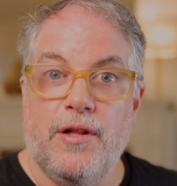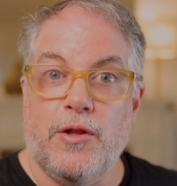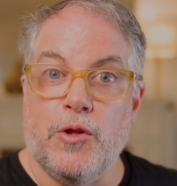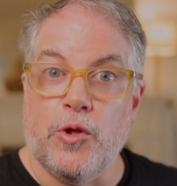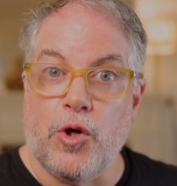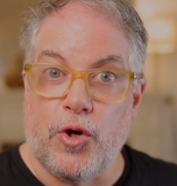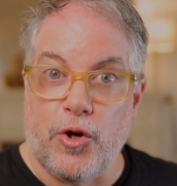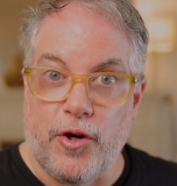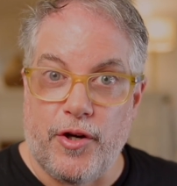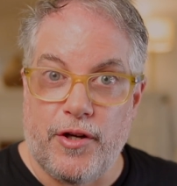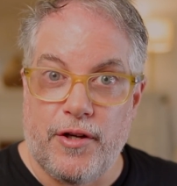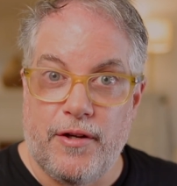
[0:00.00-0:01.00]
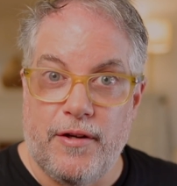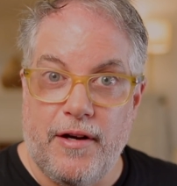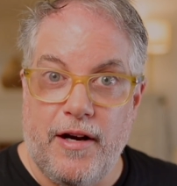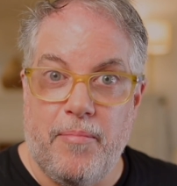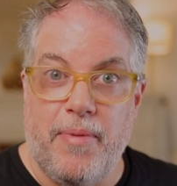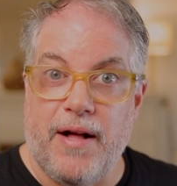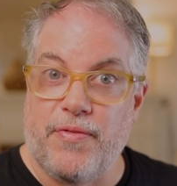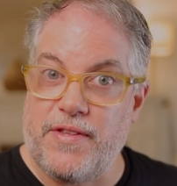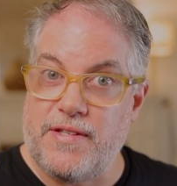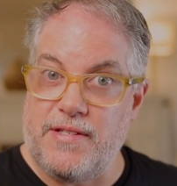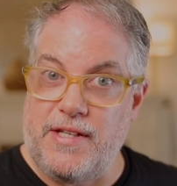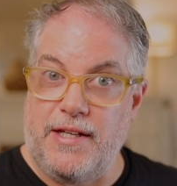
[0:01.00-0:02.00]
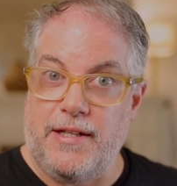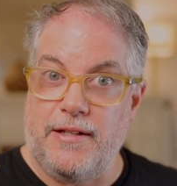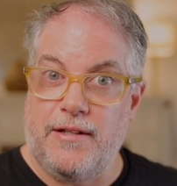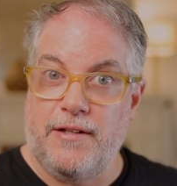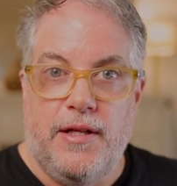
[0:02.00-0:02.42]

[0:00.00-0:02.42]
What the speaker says: learn about the scene.